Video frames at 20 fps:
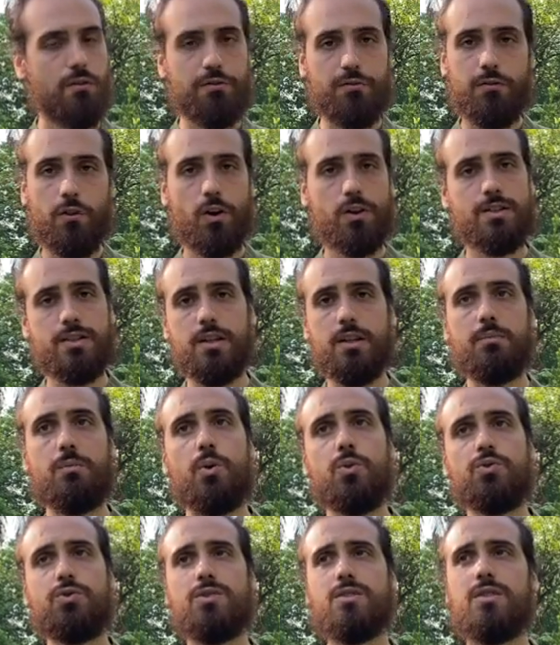thoughts and
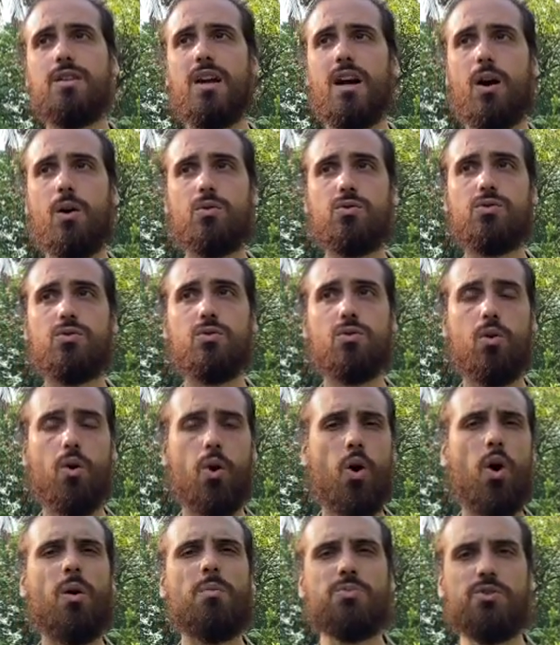emotions, they are also
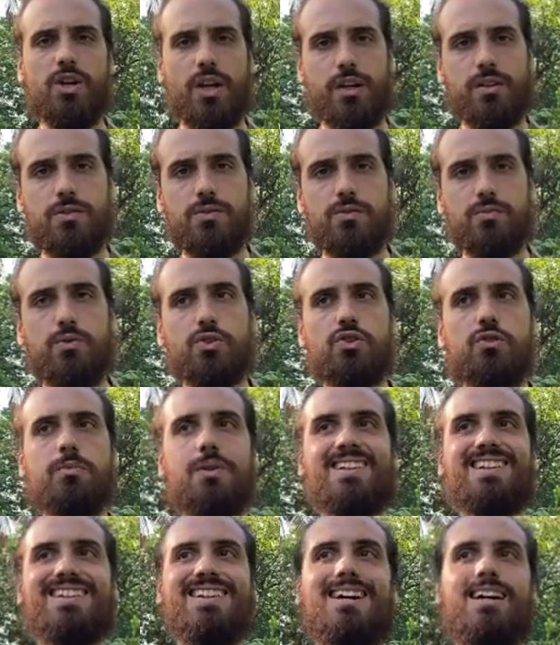objects, which
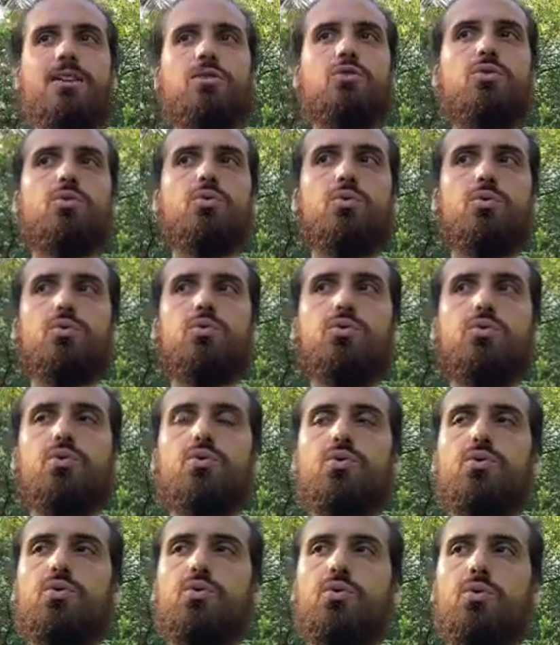mean they are due
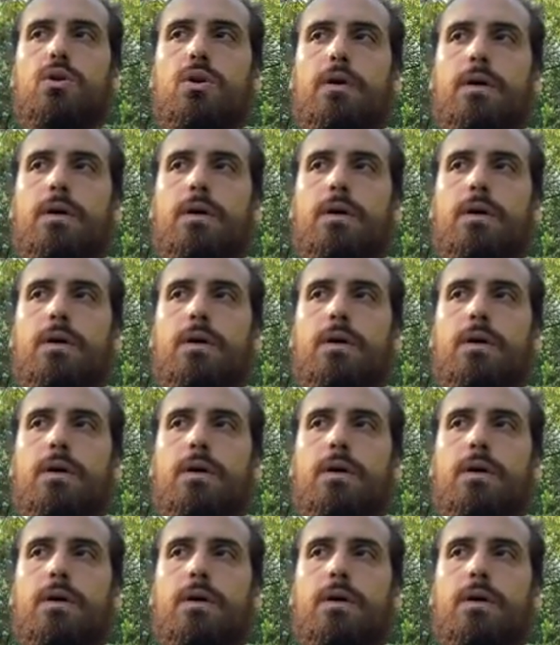to